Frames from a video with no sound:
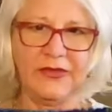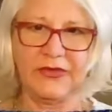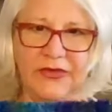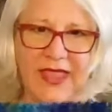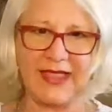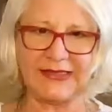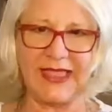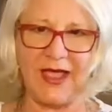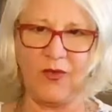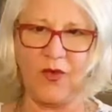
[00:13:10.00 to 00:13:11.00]
So that's
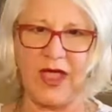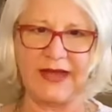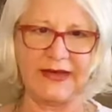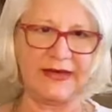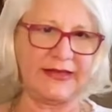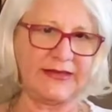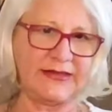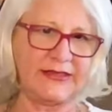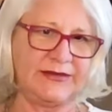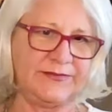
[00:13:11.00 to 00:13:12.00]
how wide it
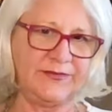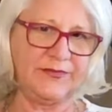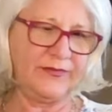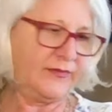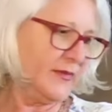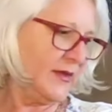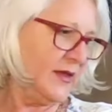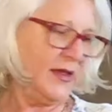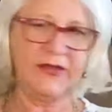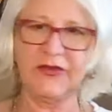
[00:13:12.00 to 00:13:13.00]
is.
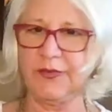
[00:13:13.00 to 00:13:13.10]
It's